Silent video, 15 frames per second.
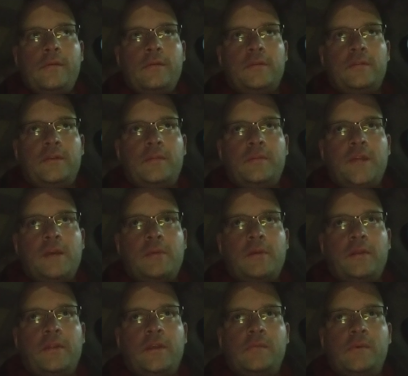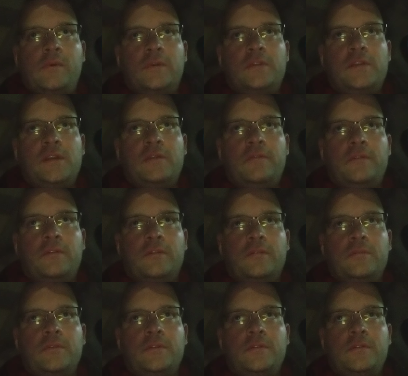At the same time, I got to think about what to get for
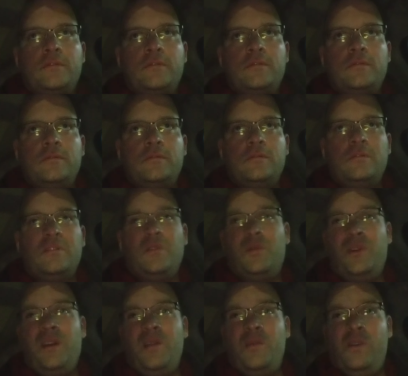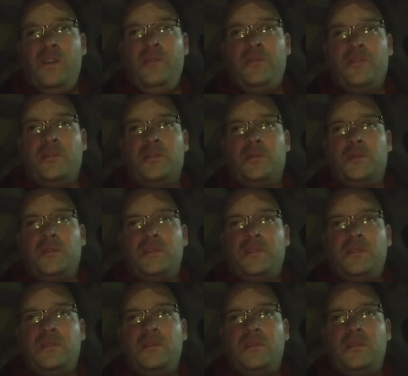Christmas. What I want for Christmas.